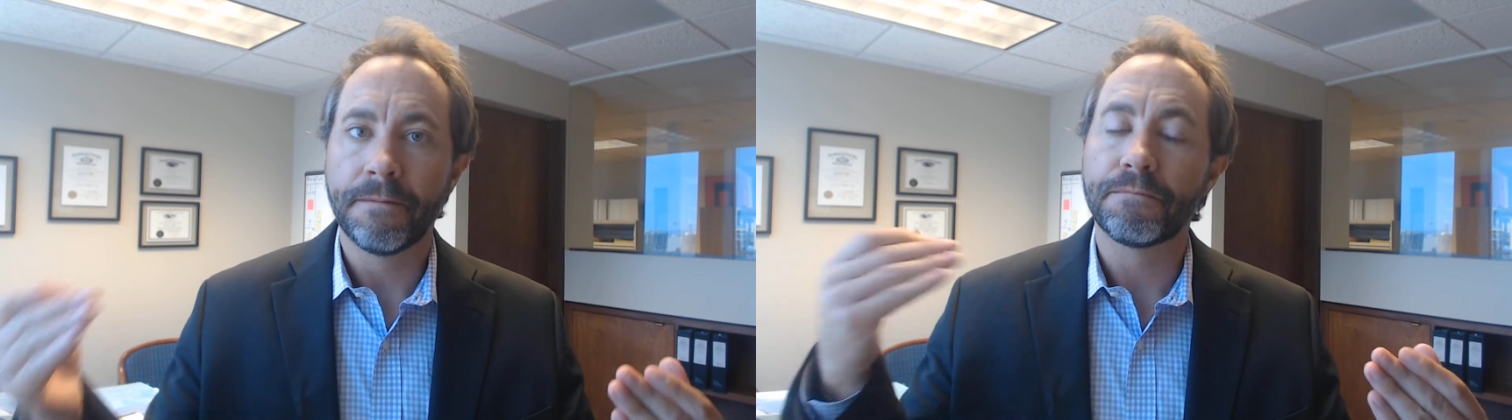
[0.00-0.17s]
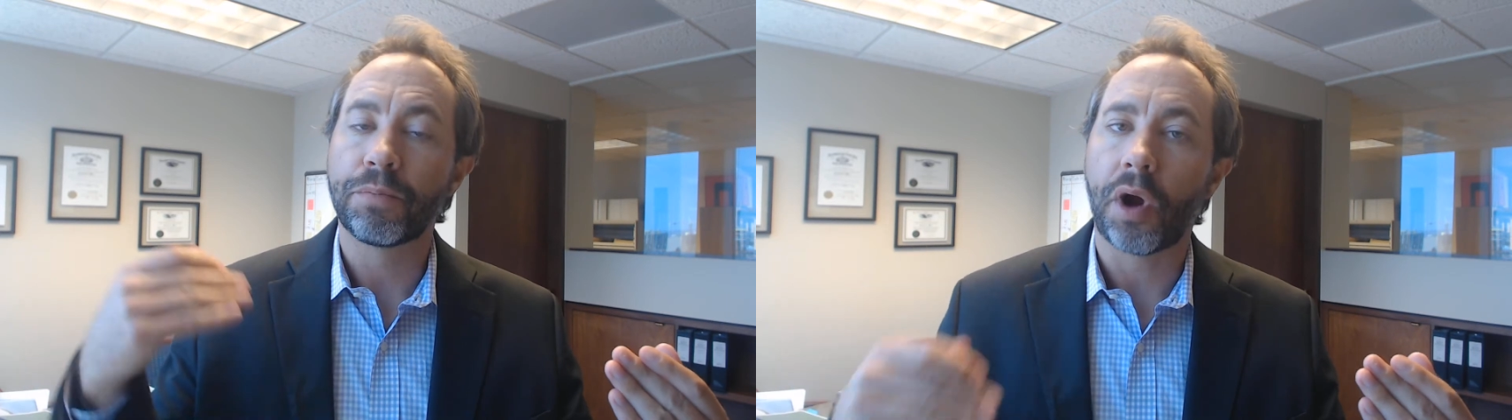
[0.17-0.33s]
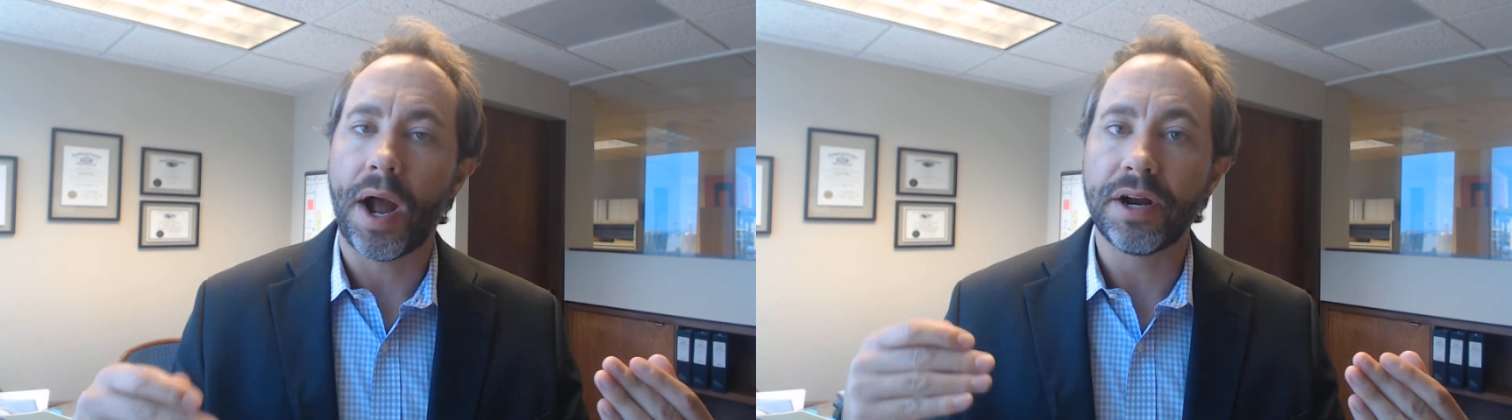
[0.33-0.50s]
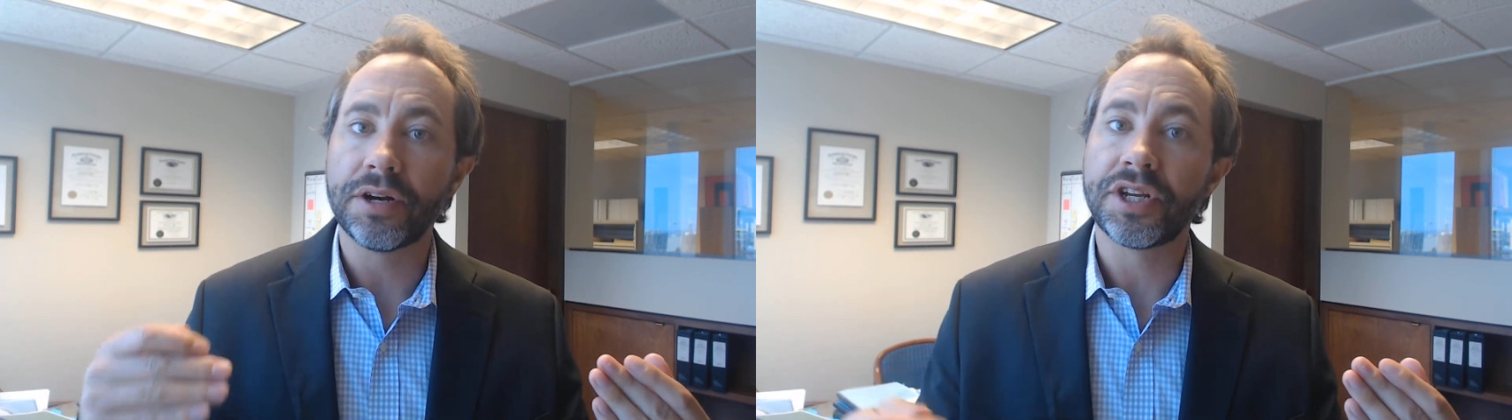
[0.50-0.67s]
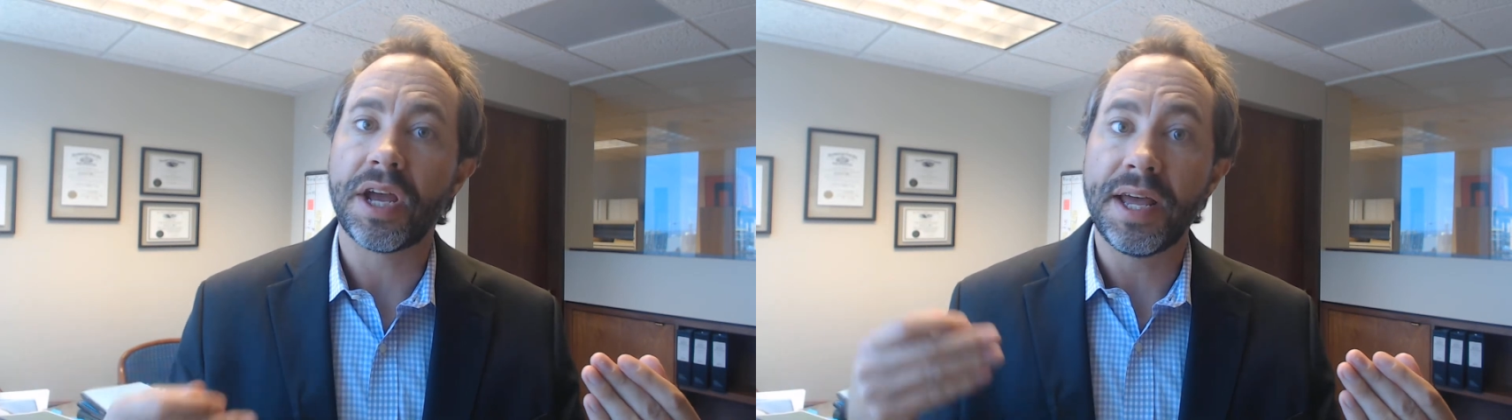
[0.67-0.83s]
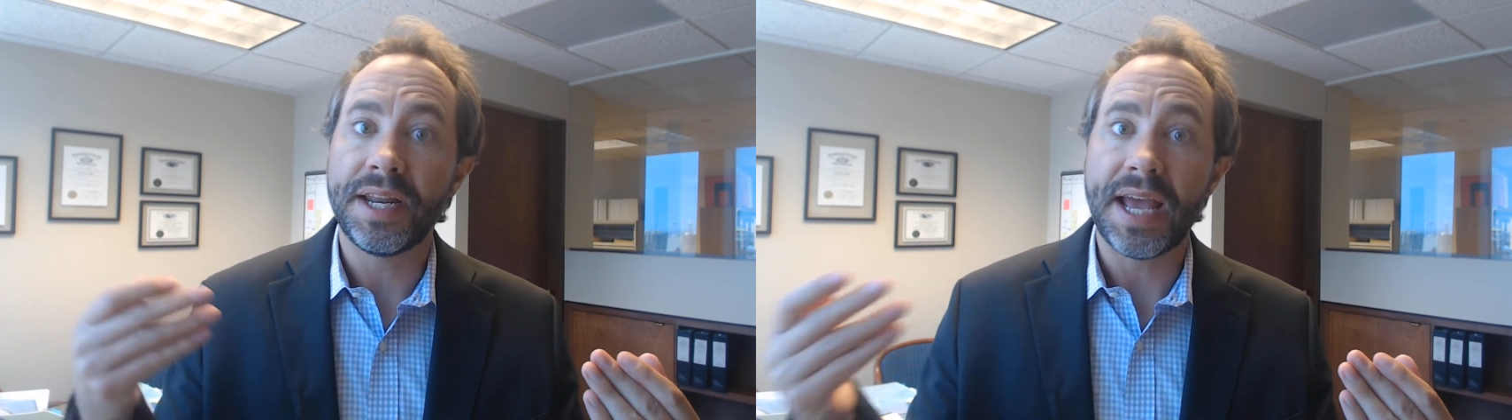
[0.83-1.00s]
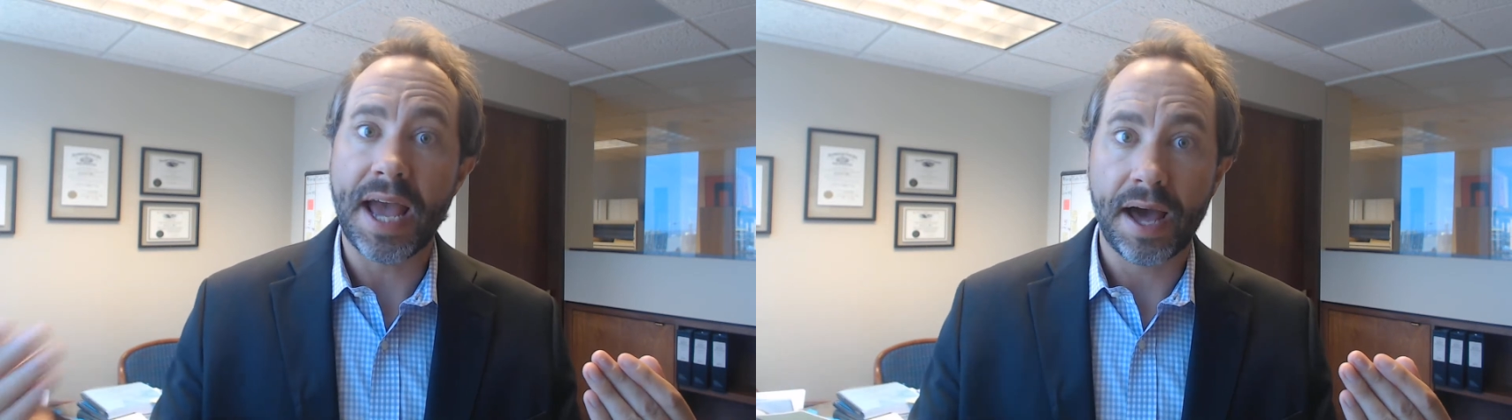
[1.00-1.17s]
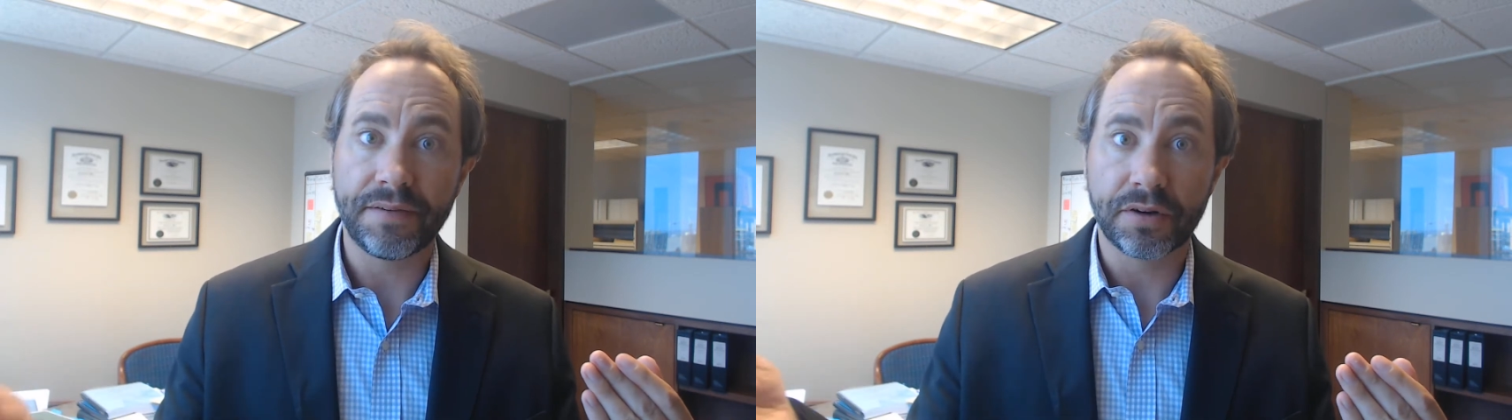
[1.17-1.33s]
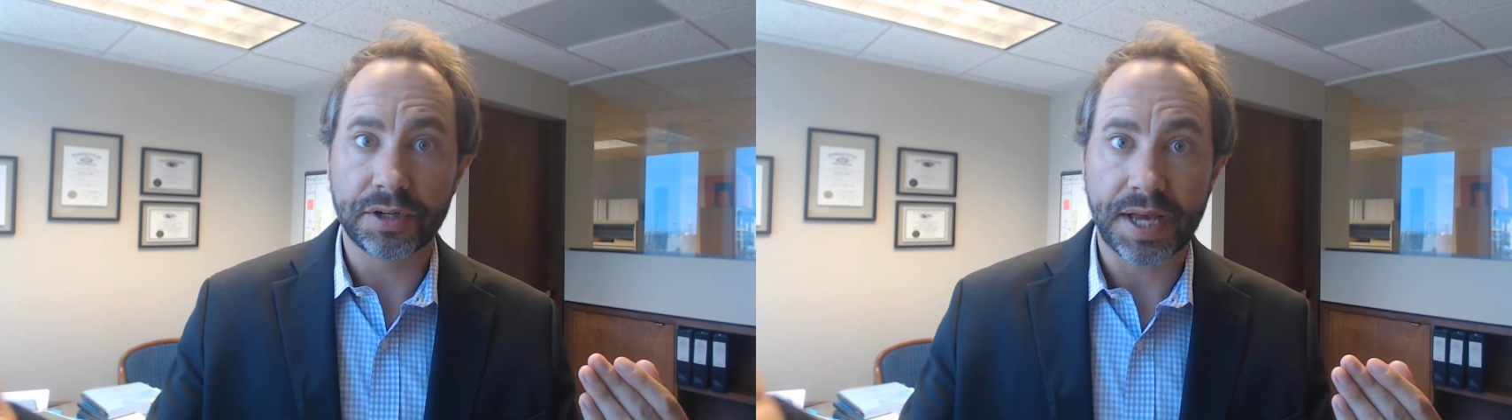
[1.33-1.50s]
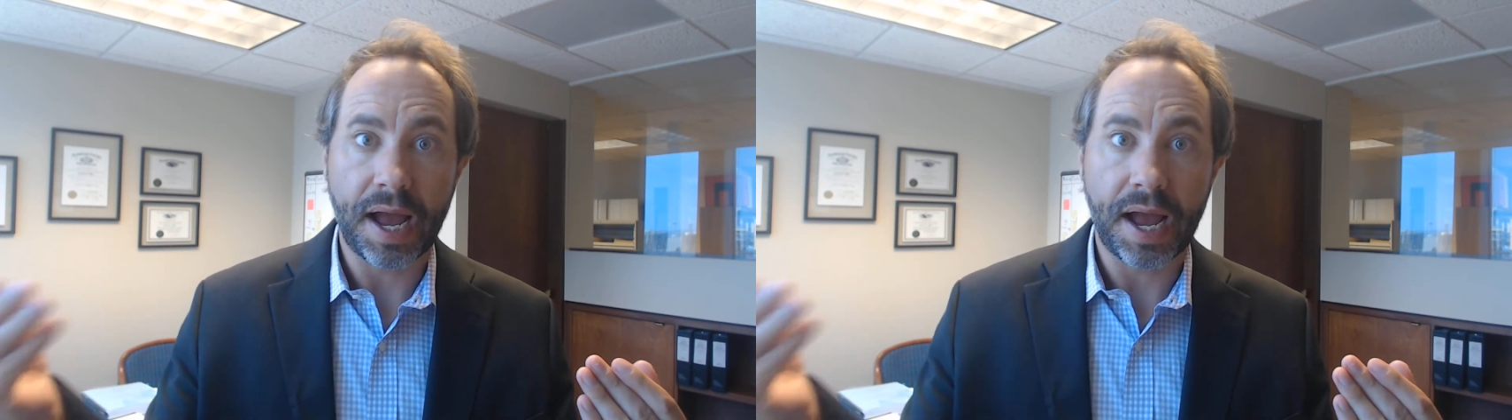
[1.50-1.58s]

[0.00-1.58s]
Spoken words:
prior to any adverse